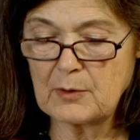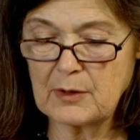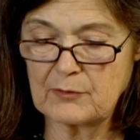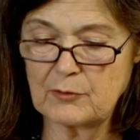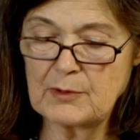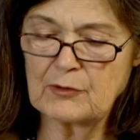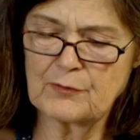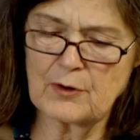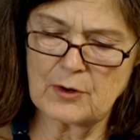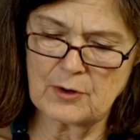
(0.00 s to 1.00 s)
work too much
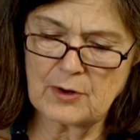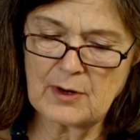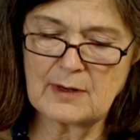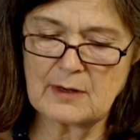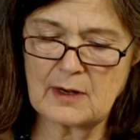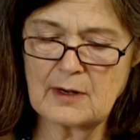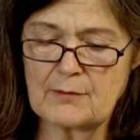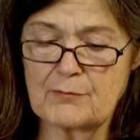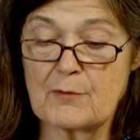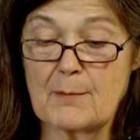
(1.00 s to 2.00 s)
for her and not
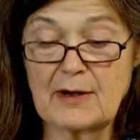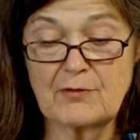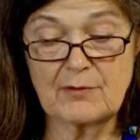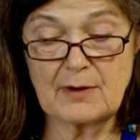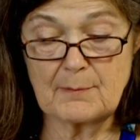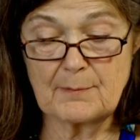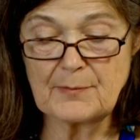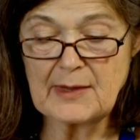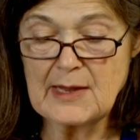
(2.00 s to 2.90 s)
enough for my dream.